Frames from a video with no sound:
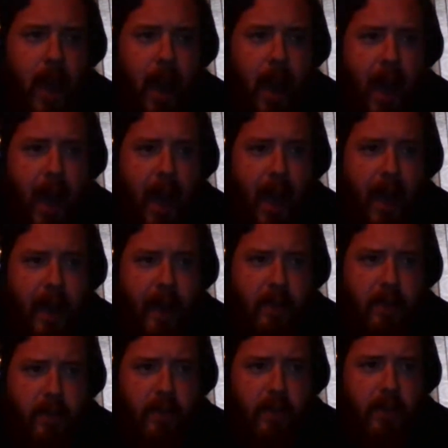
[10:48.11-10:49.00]

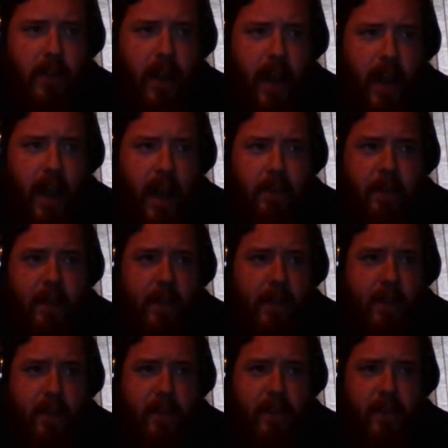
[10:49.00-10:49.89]
and
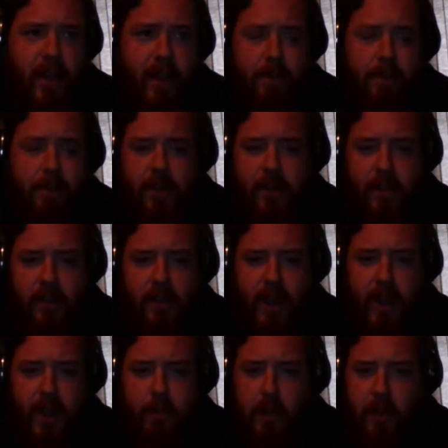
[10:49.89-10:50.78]
having the state
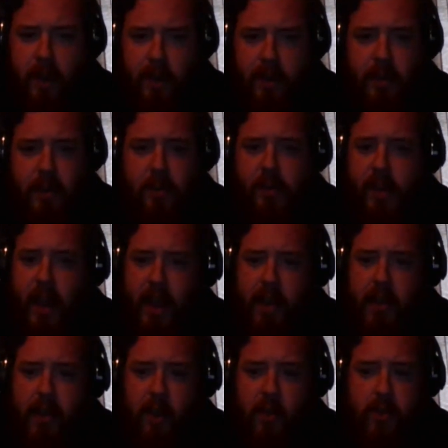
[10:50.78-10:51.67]
facilitate it, because the
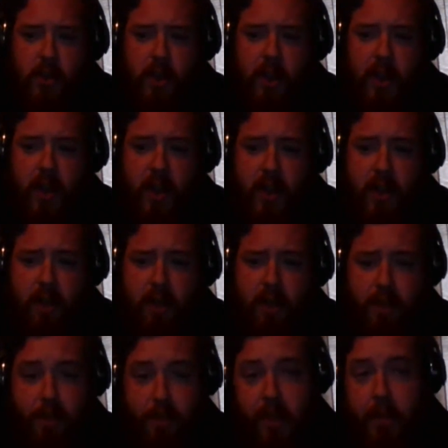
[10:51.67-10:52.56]
state usually, if
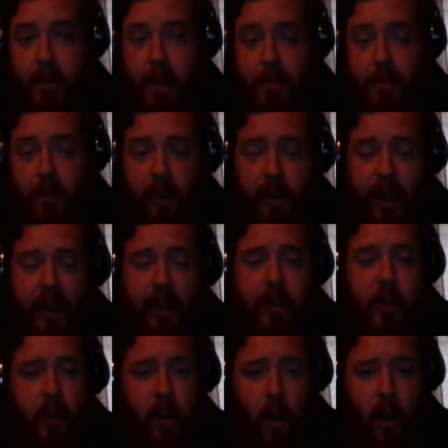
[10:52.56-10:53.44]
the people
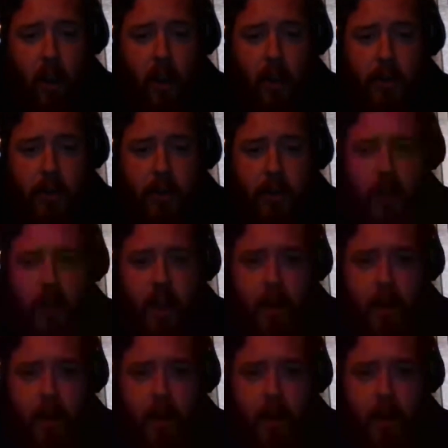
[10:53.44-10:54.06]
elected aren't,